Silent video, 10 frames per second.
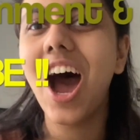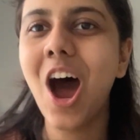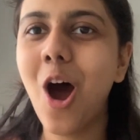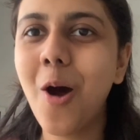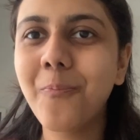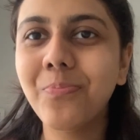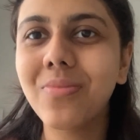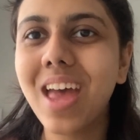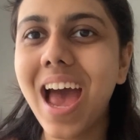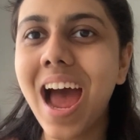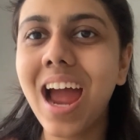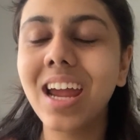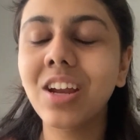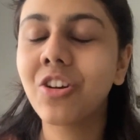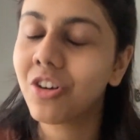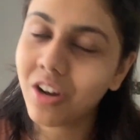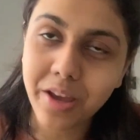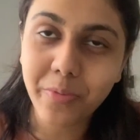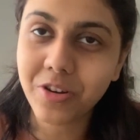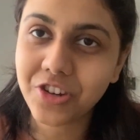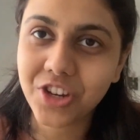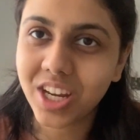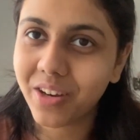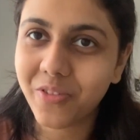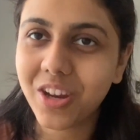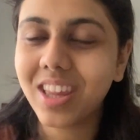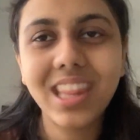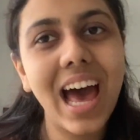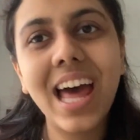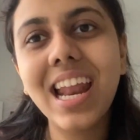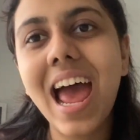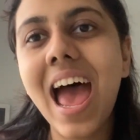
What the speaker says: I'd really appreciate if you did that,